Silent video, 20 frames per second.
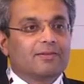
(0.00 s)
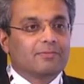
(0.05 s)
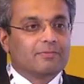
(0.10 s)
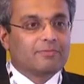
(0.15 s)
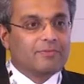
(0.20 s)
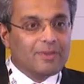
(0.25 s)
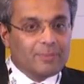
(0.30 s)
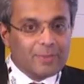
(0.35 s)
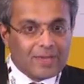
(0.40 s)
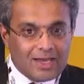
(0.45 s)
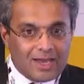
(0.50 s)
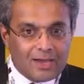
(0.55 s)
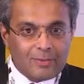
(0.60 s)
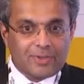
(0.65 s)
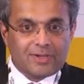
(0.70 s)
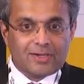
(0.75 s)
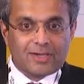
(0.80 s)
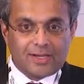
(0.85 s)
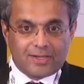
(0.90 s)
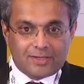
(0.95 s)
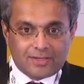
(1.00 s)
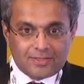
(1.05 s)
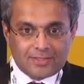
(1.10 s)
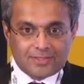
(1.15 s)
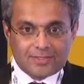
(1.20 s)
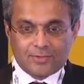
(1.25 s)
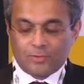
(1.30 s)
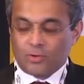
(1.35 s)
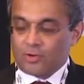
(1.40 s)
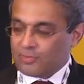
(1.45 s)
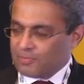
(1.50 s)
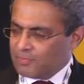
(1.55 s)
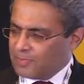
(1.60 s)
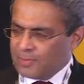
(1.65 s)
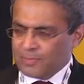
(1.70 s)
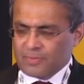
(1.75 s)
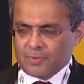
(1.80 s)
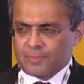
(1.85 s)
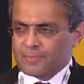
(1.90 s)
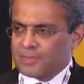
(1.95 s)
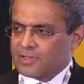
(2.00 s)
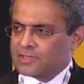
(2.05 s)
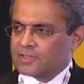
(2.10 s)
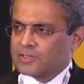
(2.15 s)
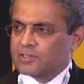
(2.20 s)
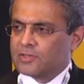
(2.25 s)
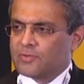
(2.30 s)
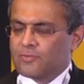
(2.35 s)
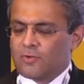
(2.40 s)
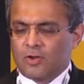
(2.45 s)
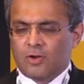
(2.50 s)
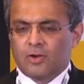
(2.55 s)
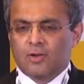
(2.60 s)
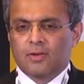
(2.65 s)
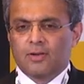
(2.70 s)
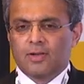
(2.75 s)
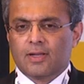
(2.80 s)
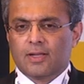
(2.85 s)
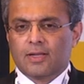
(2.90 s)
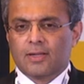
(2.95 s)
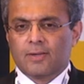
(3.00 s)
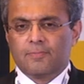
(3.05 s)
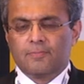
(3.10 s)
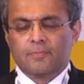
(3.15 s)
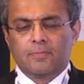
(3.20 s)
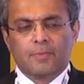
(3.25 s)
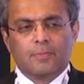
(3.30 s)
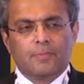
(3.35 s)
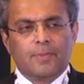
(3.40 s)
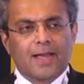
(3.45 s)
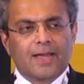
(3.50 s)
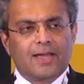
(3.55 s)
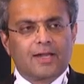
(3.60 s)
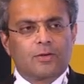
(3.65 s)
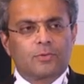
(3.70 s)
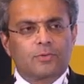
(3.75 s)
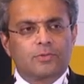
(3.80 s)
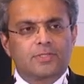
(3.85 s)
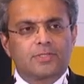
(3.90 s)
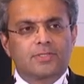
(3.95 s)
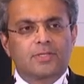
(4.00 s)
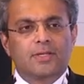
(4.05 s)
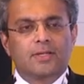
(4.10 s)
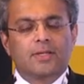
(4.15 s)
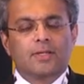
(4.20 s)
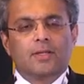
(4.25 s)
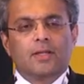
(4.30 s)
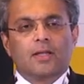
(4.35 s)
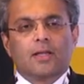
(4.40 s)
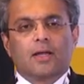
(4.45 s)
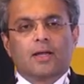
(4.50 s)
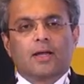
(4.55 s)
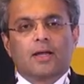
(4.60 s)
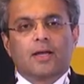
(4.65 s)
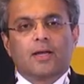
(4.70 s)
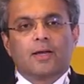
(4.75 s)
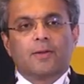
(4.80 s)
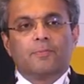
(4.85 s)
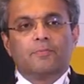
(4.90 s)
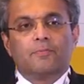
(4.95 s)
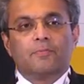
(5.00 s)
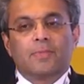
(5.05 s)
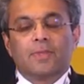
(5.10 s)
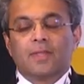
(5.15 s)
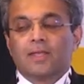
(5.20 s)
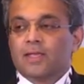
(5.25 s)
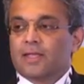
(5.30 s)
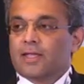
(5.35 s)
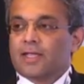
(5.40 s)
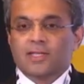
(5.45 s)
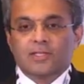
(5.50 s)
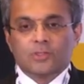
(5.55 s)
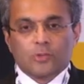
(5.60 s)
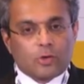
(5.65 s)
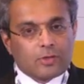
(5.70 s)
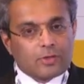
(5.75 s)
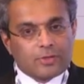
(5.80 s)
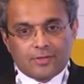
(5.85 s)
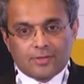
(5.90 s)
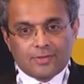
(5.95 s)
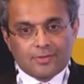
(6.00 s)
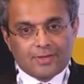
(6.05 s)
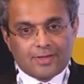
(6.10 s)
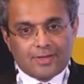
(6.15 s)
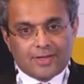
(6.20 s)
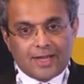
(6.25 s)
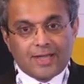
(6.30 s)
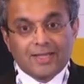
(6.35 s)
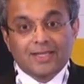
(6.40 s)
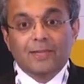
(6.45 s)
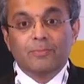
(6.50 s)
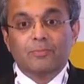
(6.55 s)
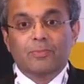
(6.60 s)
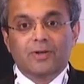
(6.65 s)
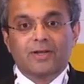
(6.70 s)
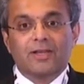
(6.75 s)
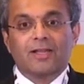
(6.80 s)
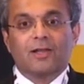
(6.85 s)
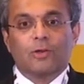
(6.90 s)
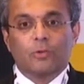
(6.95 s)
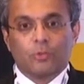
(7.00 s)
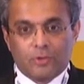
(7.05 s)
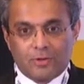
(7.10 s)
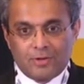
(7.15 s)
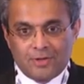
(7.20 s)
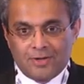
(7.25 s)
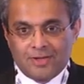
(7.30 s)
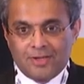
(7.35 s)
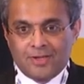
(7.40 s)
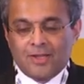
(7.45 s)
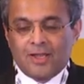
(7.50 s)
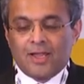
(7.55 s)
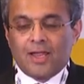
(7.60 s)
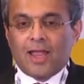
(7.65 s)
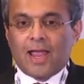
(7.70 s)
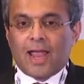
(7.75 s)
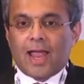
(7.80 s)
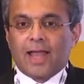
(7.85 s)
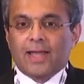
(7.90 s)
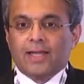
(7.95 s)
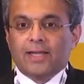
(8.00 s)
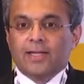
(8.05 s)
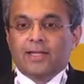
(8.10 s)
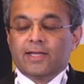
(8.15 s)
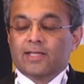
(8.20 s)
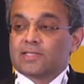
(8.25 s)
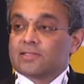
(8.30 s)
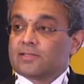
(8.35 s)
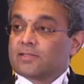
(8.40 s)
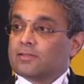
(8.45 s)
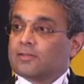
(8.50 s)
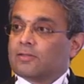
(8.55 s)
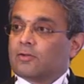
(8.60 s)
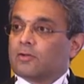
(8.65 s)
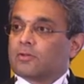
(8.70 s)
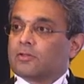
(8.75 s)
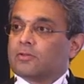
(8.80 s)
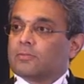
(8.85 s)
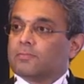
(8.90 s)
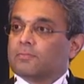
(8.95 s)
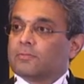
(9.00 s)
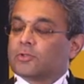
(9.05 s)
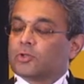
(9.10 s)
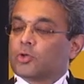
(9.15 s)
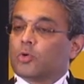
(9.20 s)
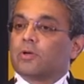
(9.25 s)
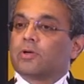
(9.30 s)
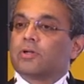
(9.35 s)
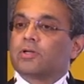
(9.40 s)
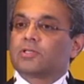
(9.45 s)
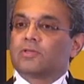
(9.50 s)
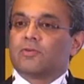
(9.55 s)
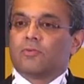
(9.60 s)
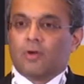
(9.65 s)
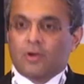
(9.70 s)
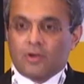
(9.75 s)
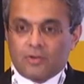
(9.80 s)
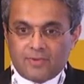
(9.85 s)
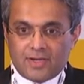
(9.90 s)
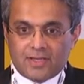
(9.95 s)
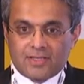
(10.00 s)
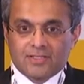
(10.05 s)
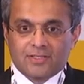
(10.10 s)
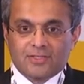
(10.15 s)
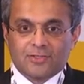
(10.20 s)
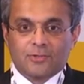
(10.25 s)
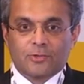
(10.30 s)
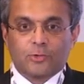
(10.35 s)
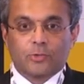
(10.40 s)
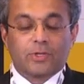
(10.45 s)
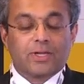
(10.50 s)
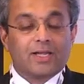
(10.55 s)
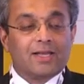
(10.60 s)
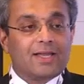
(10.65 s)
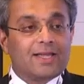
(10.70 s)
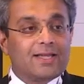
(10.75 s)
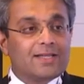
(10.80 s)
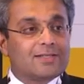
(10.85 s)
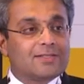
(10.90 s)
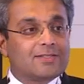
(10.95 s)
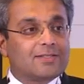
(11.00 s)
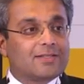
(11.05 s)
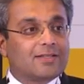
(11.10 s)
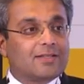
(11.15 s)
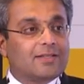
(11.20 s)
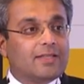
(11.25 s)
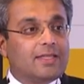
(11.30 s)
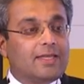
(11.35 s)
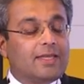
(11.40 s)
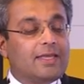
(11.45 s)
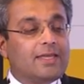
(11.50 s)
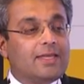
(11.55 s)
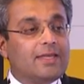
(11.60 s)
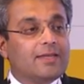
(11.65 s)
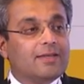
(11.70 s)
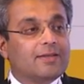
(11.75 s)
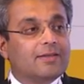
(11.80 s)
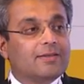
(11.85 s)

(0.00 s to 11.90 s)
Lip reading: female arbitrators or persons of all backgrounds is not contemporary alone. And it is on the shoulders of all of us to realize the